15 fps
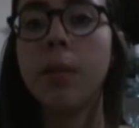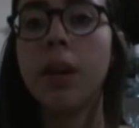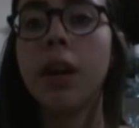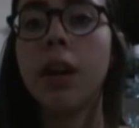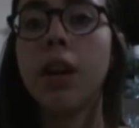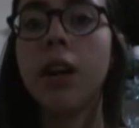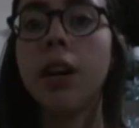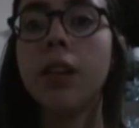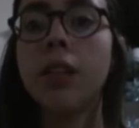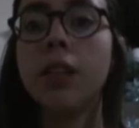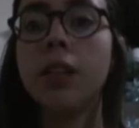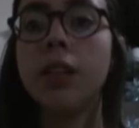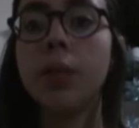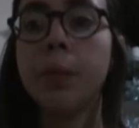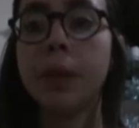
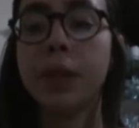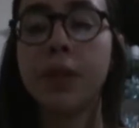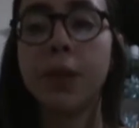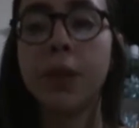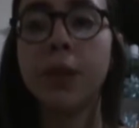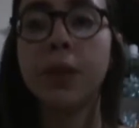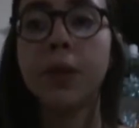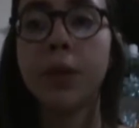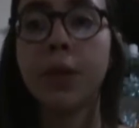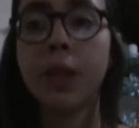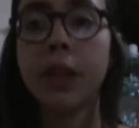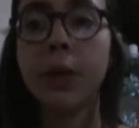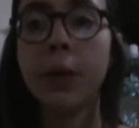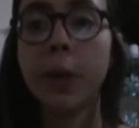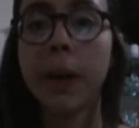about the picture of
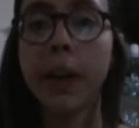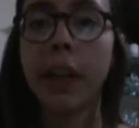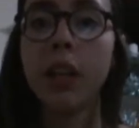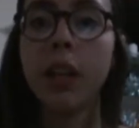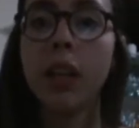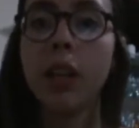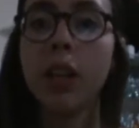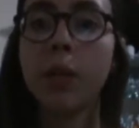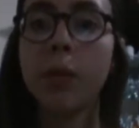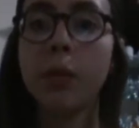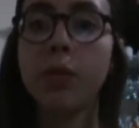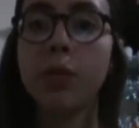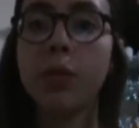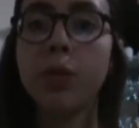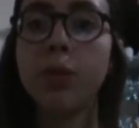Dorian Gray
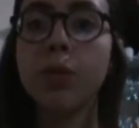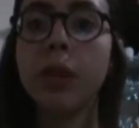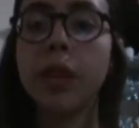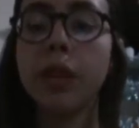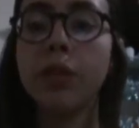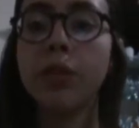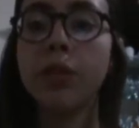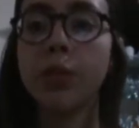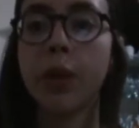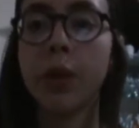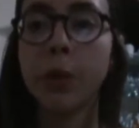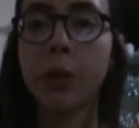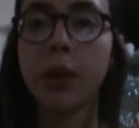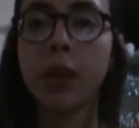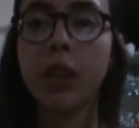to
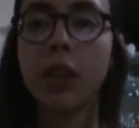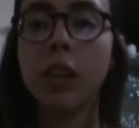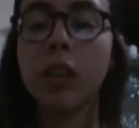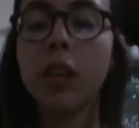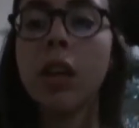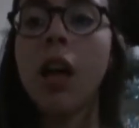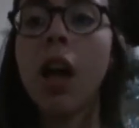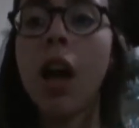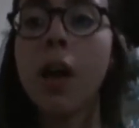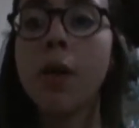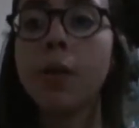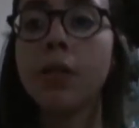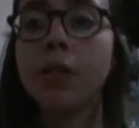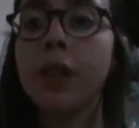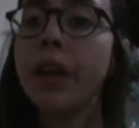illustrate what
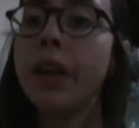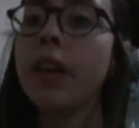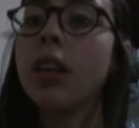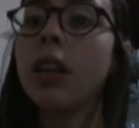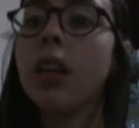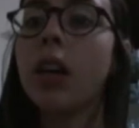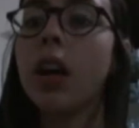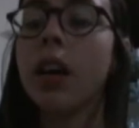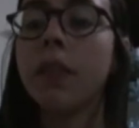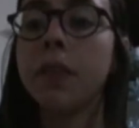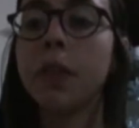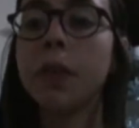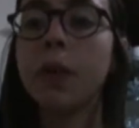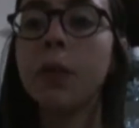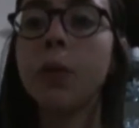I was saying. I
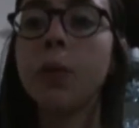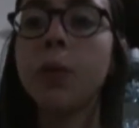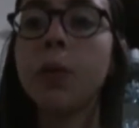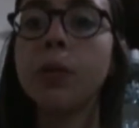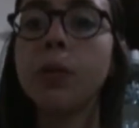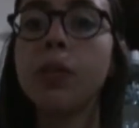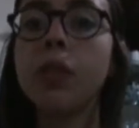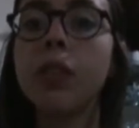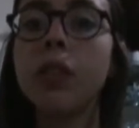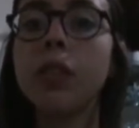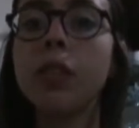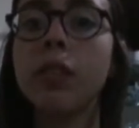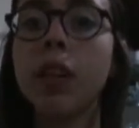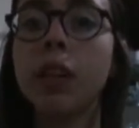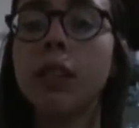found a quote
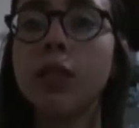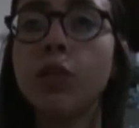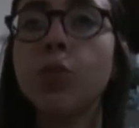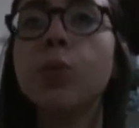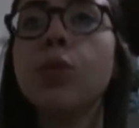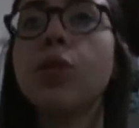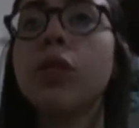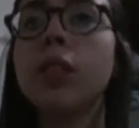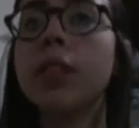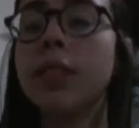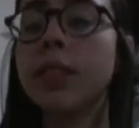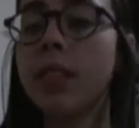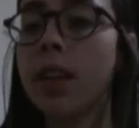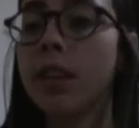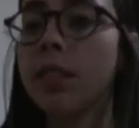inside this book
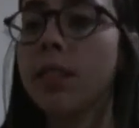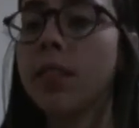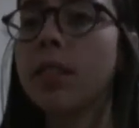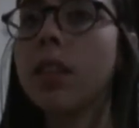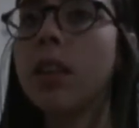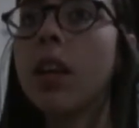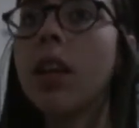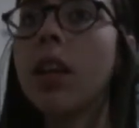that says,